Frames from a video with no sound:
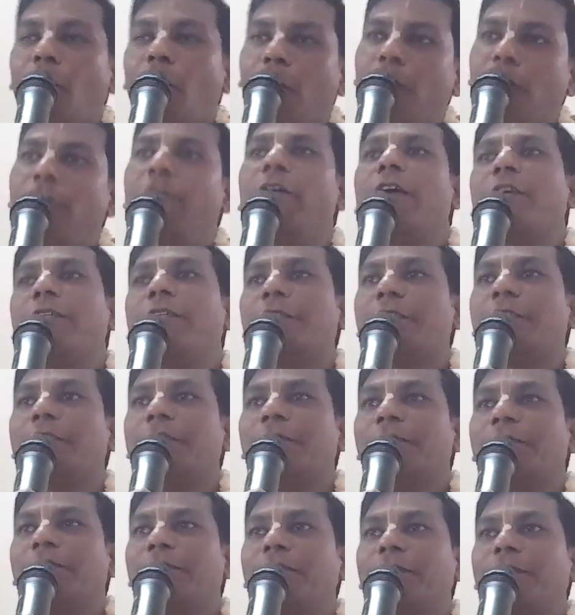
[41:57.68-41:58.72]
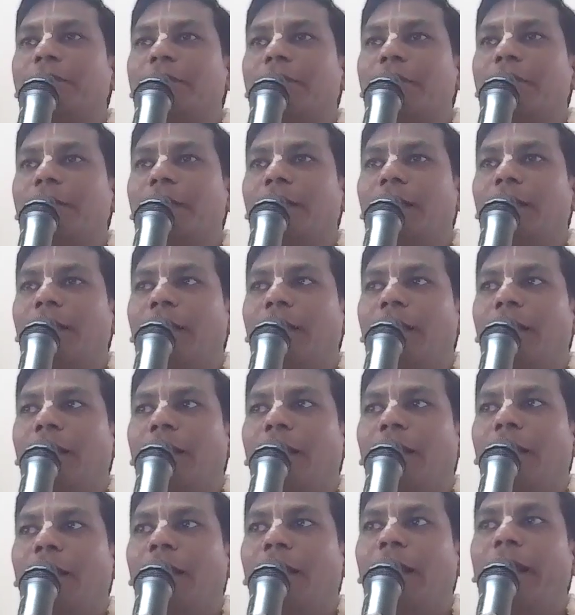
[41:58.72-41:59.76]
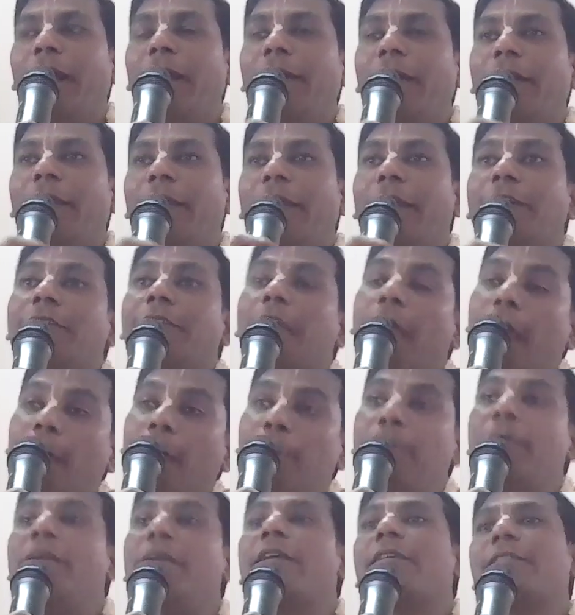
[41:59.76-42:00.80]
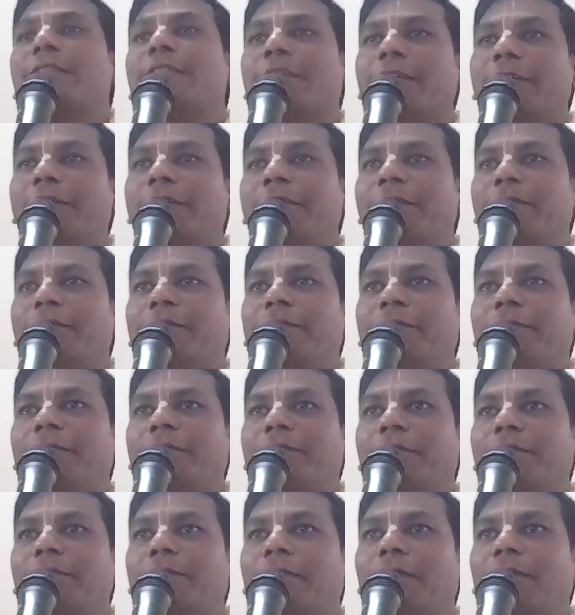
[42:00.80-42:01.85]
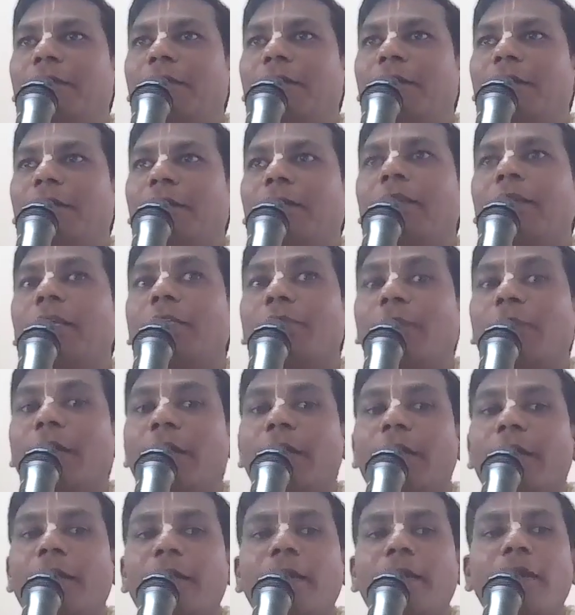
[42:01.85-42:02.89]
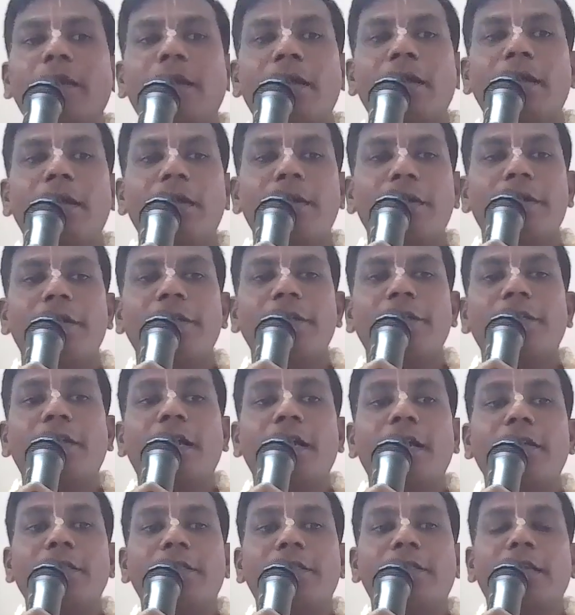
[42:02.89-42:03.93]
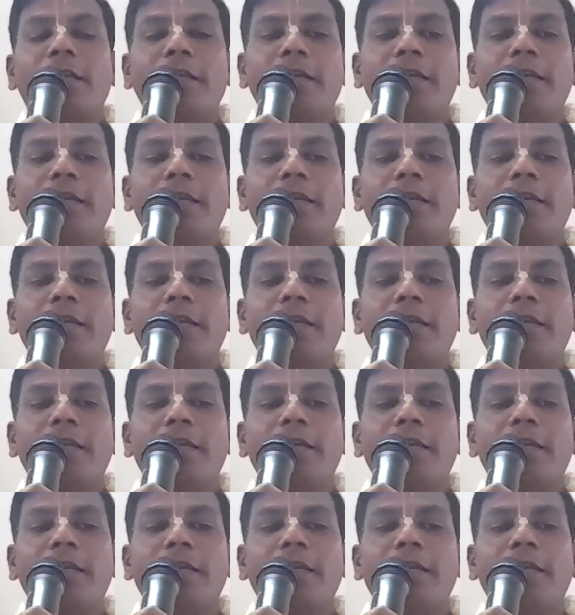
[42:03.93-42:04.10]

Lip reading: always and gets happiness in it. That's why Krishna is